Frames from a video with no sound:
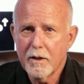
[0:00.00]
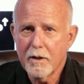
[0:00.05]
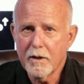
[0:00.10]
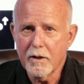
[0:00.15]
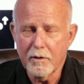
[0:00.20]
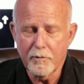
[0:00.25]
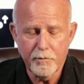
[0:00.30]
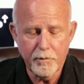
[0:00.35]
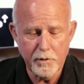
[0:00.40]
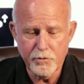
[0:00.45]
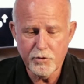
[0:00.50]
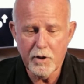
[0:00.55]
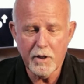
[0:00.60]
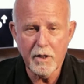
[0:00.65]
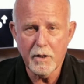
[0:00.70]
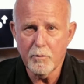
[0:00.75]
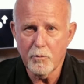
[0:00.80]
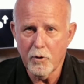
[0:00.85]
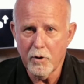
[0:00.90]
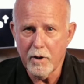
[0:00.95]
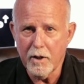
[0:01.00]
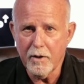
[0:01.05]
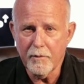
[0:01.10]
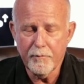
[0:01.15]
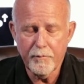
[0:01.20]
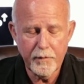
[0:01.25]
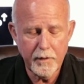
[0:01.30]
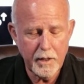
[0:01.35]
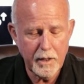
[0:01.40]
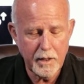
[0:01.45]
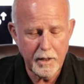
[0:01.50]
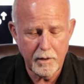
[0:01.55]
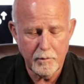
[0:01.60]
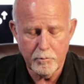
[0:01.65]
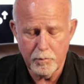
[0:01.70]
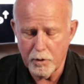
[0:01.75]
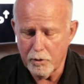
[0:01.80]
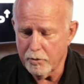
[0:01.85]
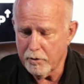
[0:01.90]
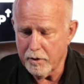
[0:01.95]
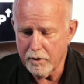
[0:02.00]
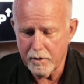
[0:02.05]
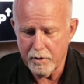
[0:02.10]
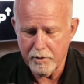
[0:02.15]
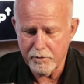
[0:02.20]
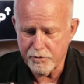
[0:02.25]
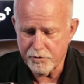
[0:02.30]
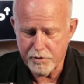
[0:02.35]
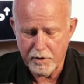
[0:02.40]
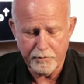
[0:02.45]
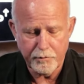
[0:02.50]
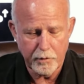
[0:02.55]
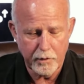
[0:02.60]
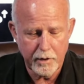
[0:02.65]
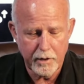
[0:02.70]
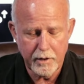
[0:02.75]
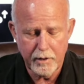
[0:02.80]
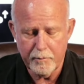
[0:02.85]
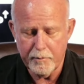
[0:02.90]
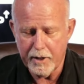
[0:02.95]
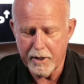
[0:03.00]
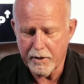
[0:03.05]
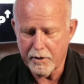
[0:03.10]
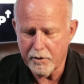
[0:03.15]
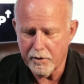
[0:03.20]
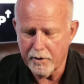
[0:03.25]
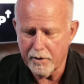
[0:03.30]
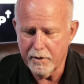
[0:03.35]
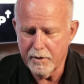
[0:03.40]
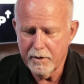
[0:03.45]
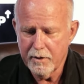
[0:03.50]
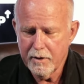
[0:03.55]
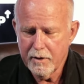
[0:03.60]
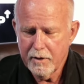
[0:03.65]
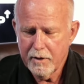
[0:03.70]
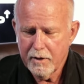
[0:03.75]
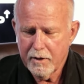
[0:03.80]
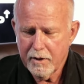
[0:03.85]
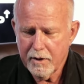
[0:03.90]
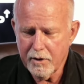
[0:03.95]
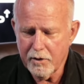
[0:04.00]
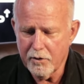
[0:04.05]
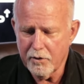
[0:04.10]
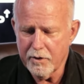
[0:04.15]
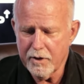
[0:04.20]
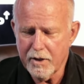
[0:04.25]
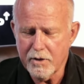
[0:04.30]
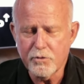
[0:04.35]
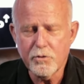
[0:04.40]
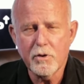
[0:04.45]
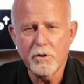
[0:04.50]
first thing in the morning, and blowing all our stuff around in the backyard and all that.